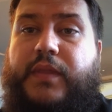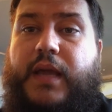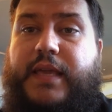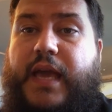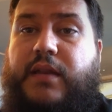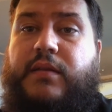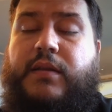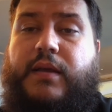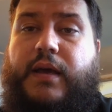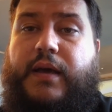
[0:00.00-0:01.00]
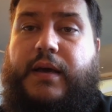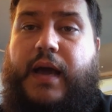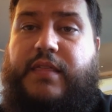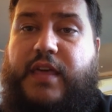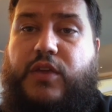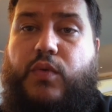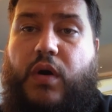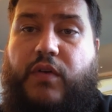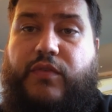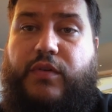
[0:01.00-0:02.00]
Again, I thank you
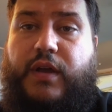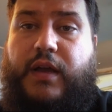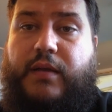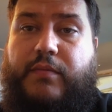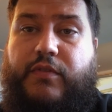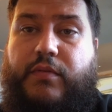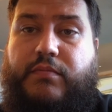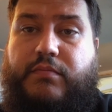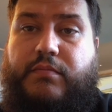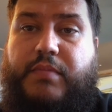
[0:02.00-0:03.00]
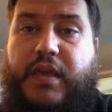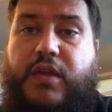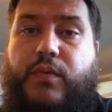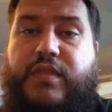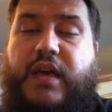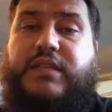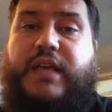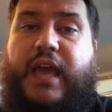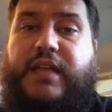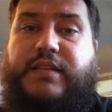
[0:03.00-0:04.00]
all for being here with us,
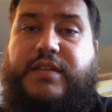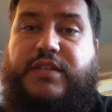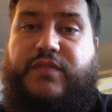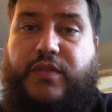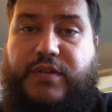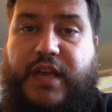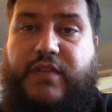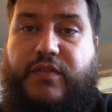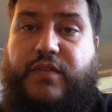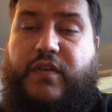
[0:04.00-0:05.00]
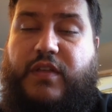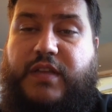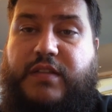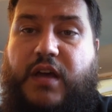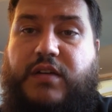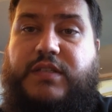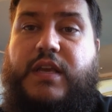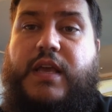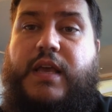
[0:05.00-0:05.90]
and this is Father Ted for the Father TED Talks.